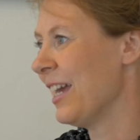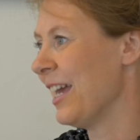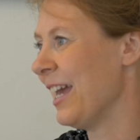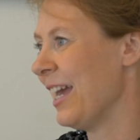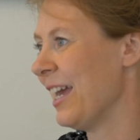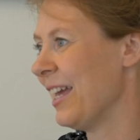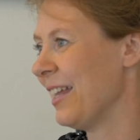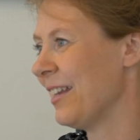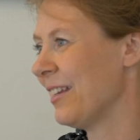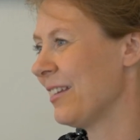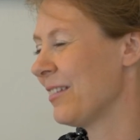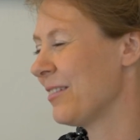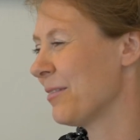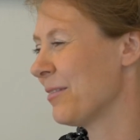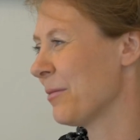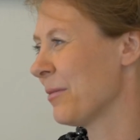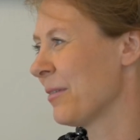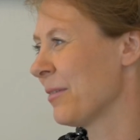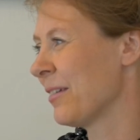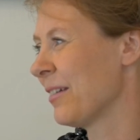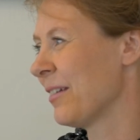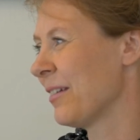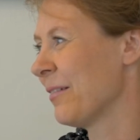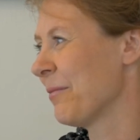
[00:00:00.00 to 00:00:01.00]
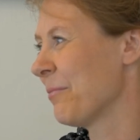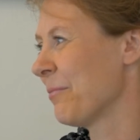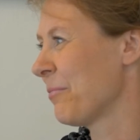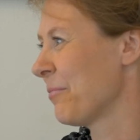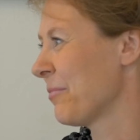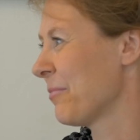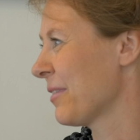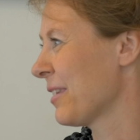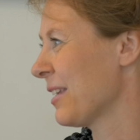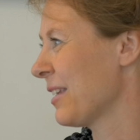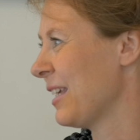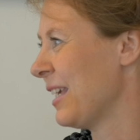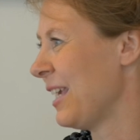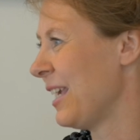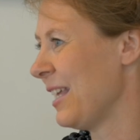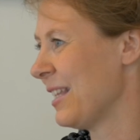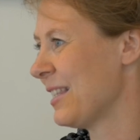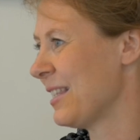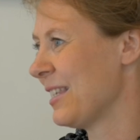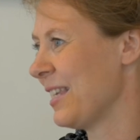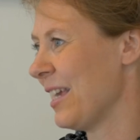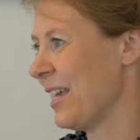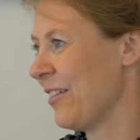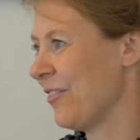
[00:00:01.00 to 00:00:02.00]
And
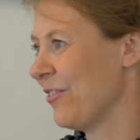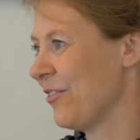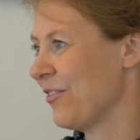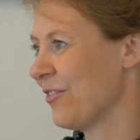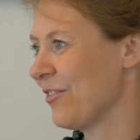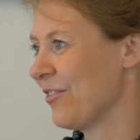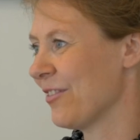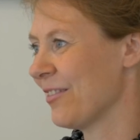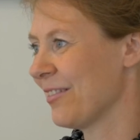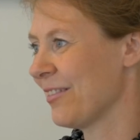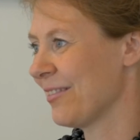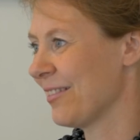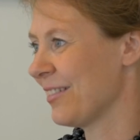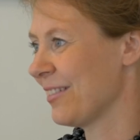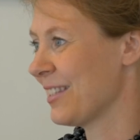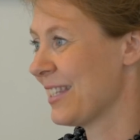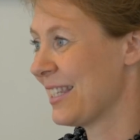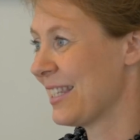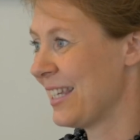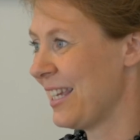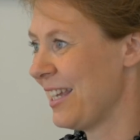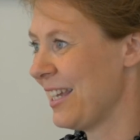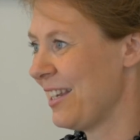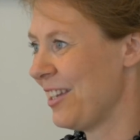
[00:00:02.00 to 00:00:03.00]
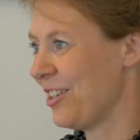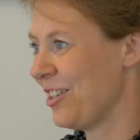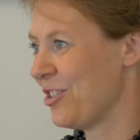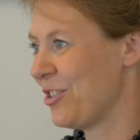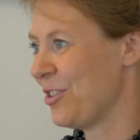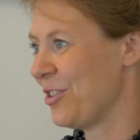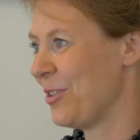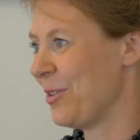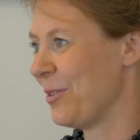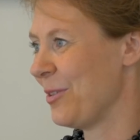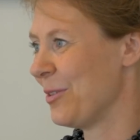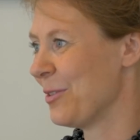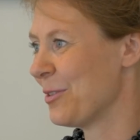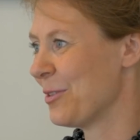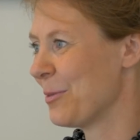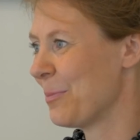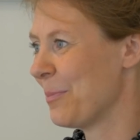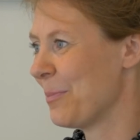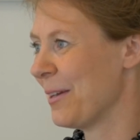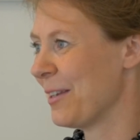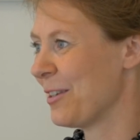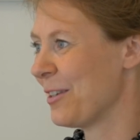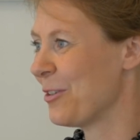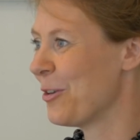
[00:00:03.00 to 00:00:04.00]
kids have skin issues,
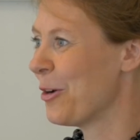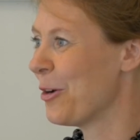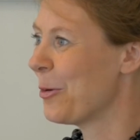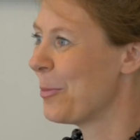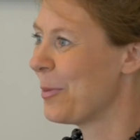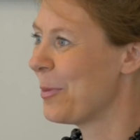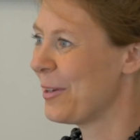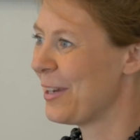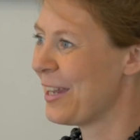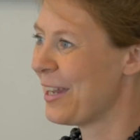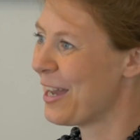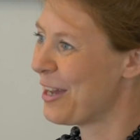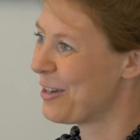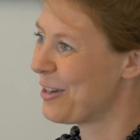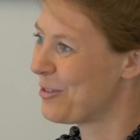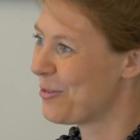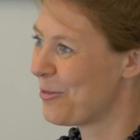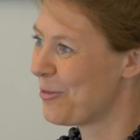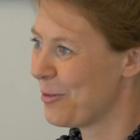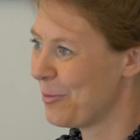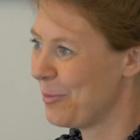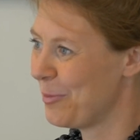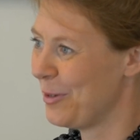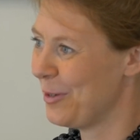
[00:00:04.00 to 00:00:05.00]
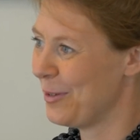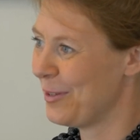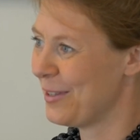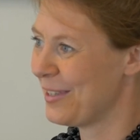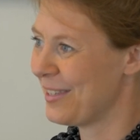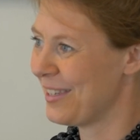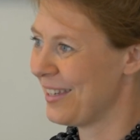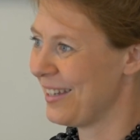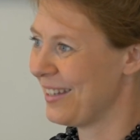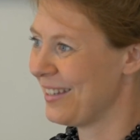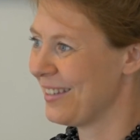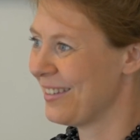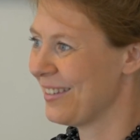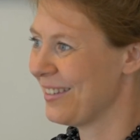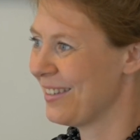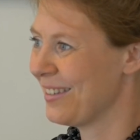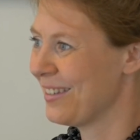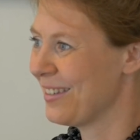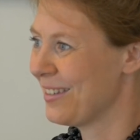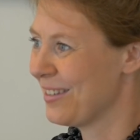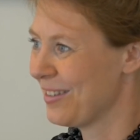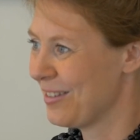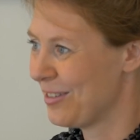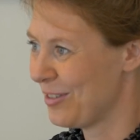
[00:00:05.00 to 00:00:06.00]
but nobody attributes it
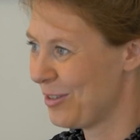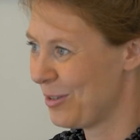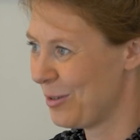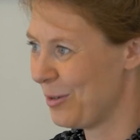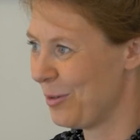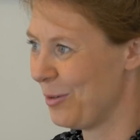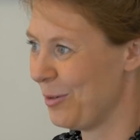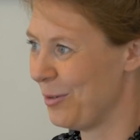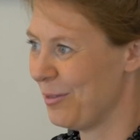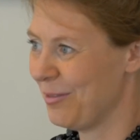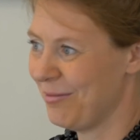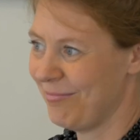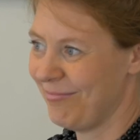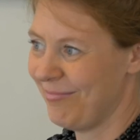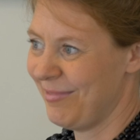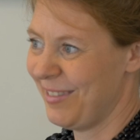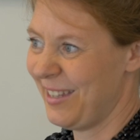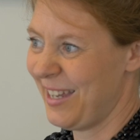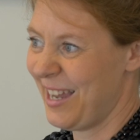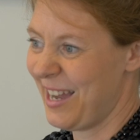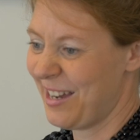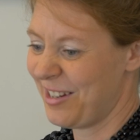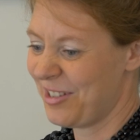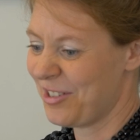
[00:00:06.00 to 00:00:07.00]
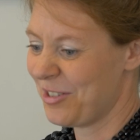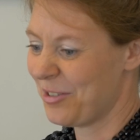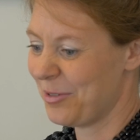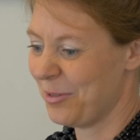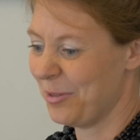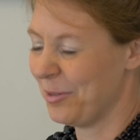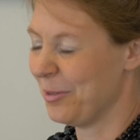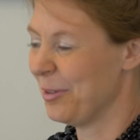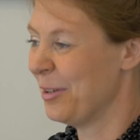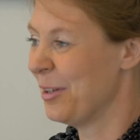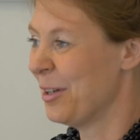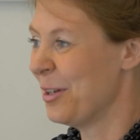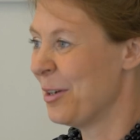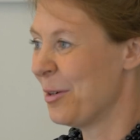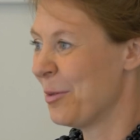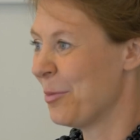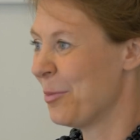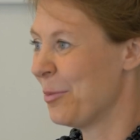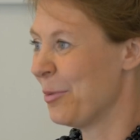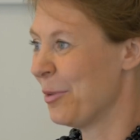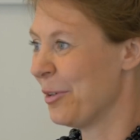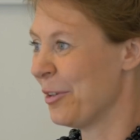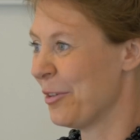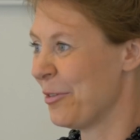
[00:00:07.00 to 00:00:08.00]
to the actual
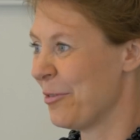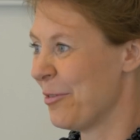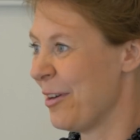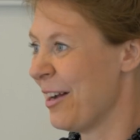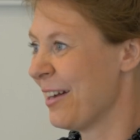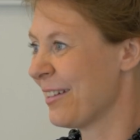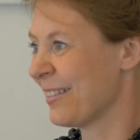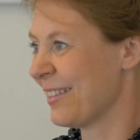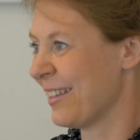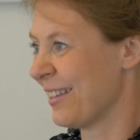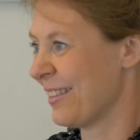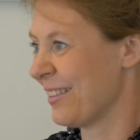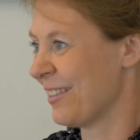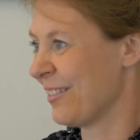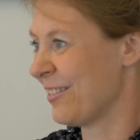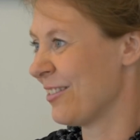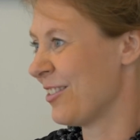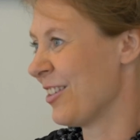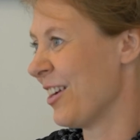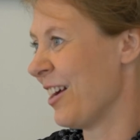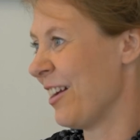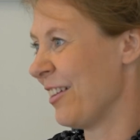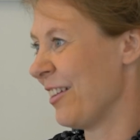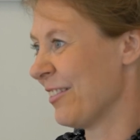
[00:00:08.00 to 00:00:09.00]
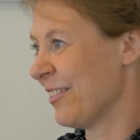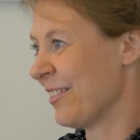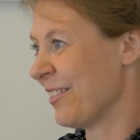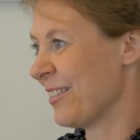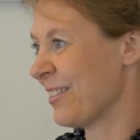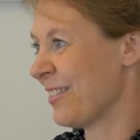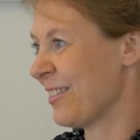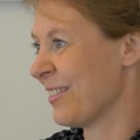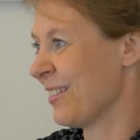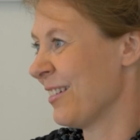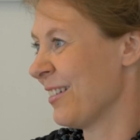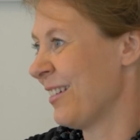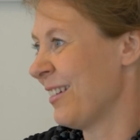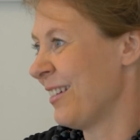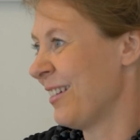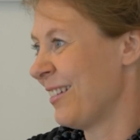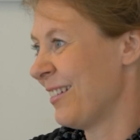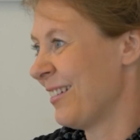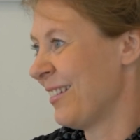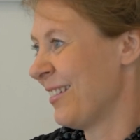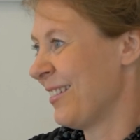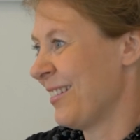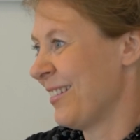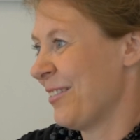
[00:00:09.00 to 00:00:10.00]
woolen rug that the child is
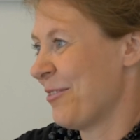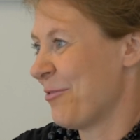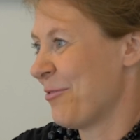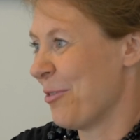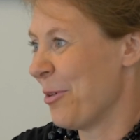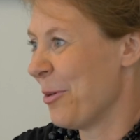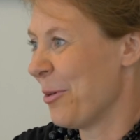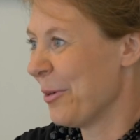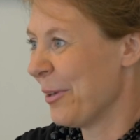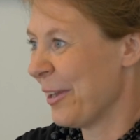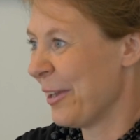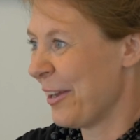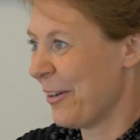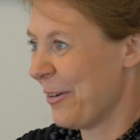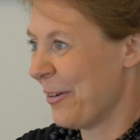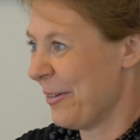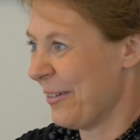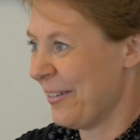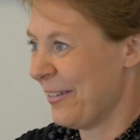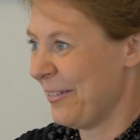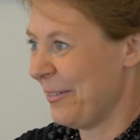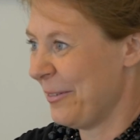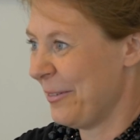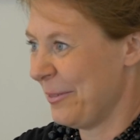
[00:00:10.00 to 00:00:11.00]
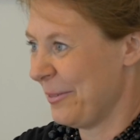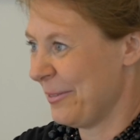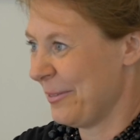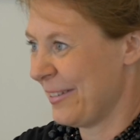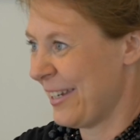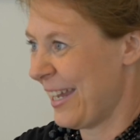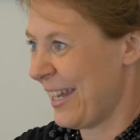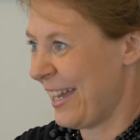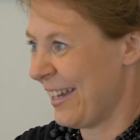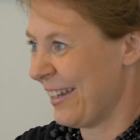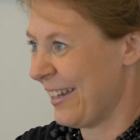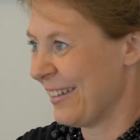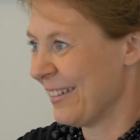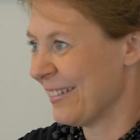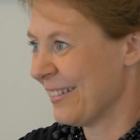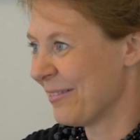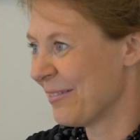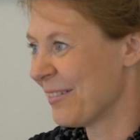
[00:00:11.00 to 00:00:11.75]
rolling on all day.